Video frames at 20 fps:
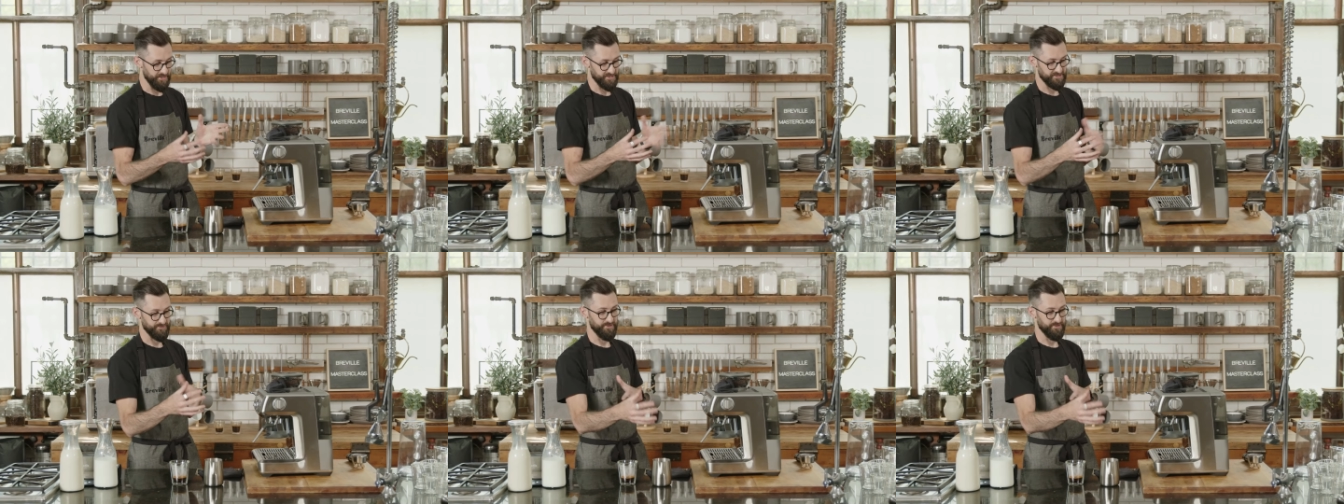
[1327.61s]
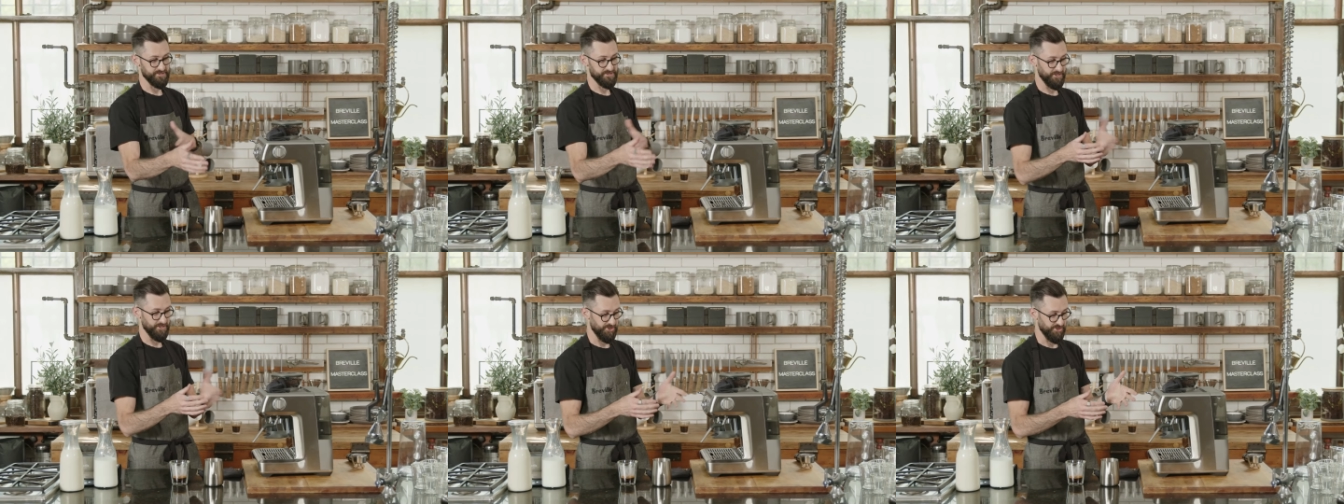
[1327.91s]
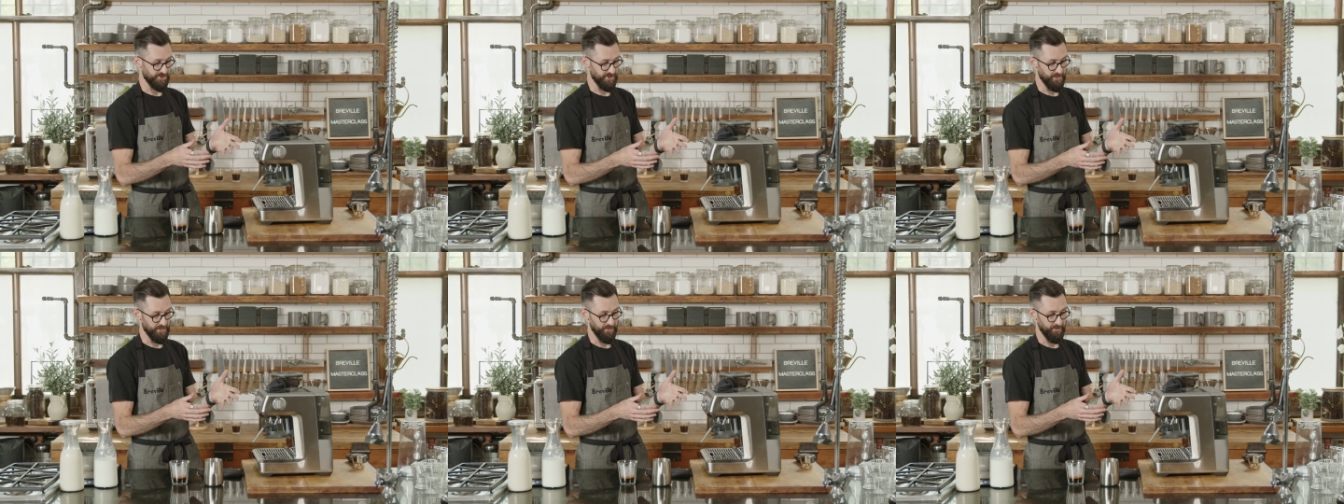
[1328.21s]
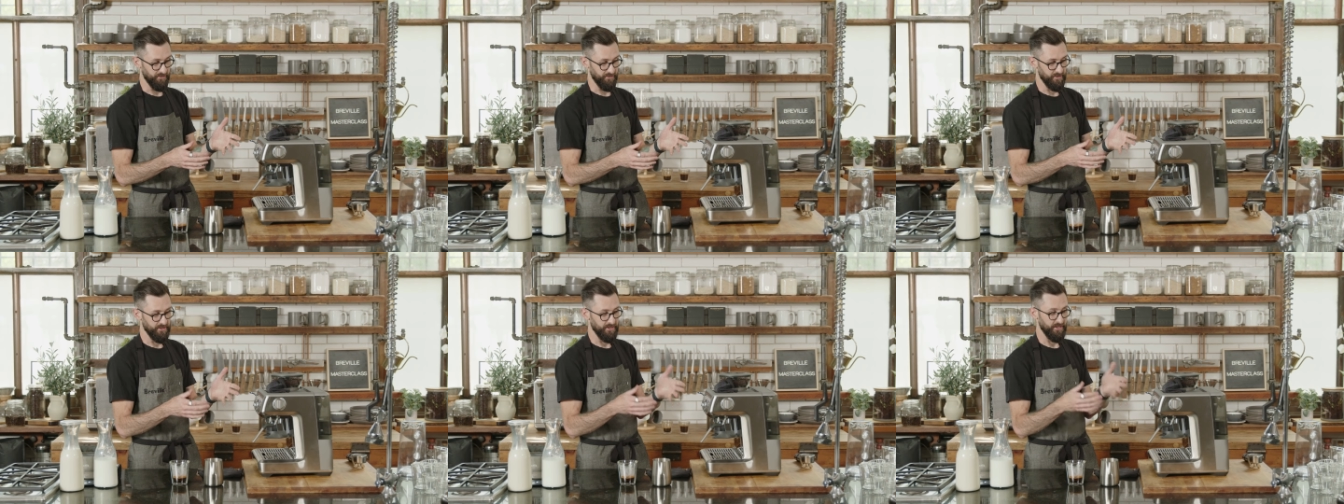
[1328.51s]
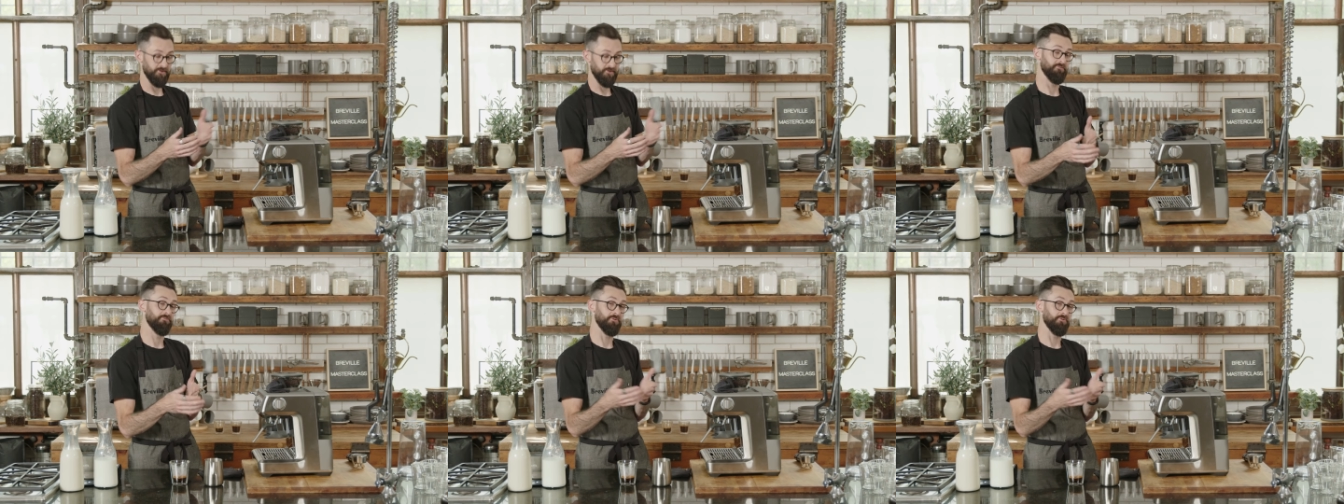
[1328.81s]
is positioned
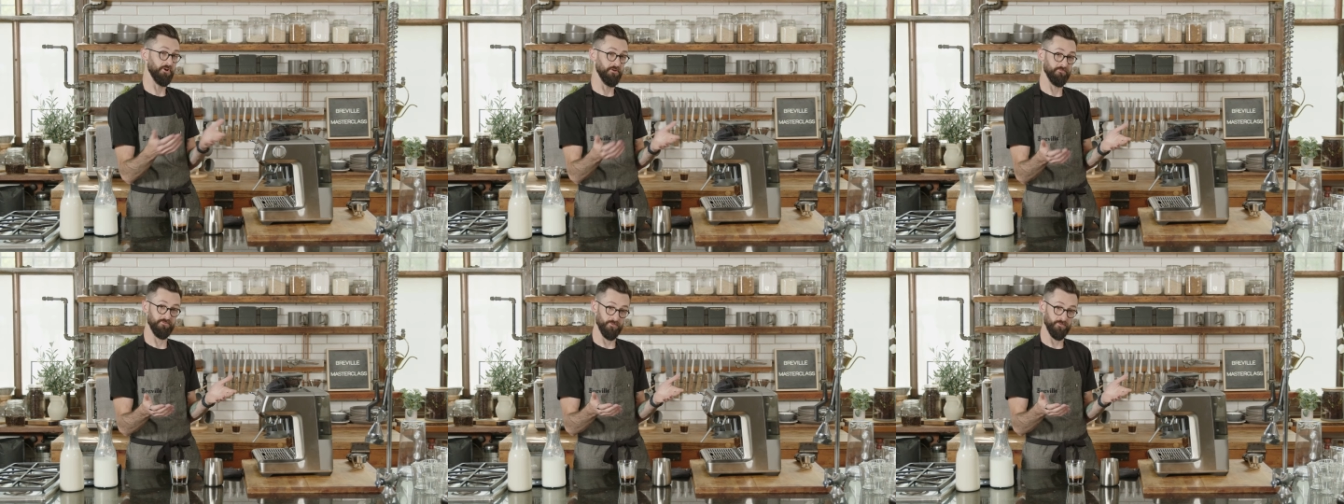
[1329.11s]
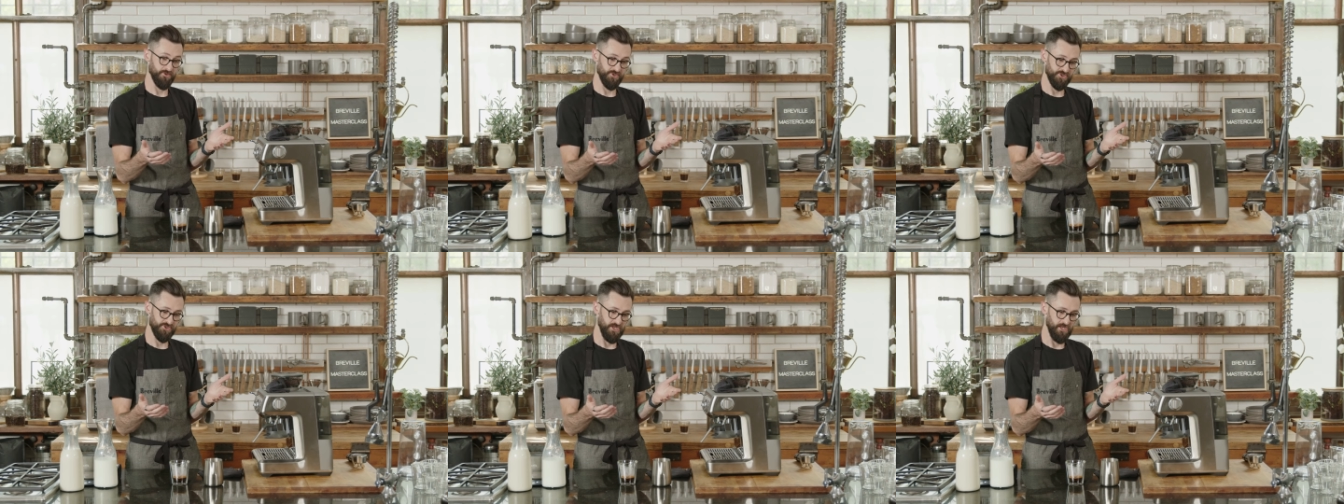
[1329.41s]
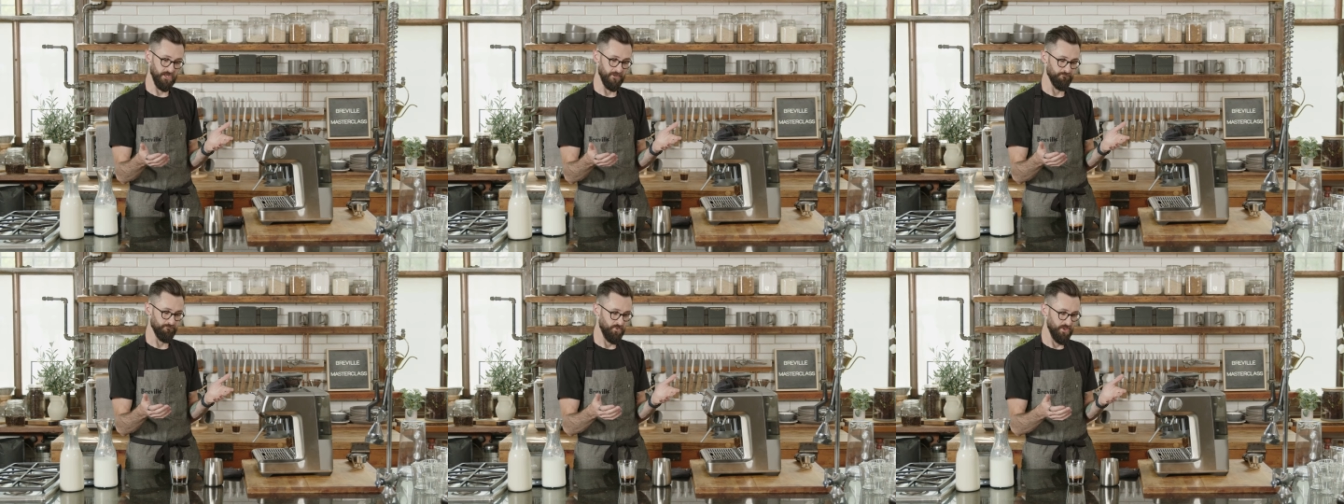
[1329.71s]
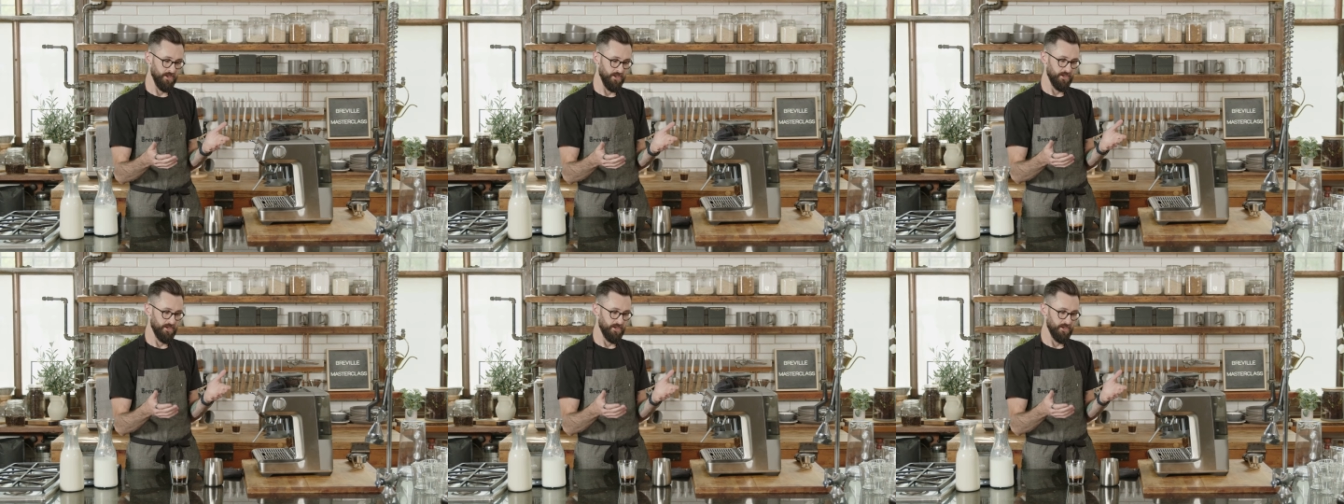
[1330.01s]
in front of your machine.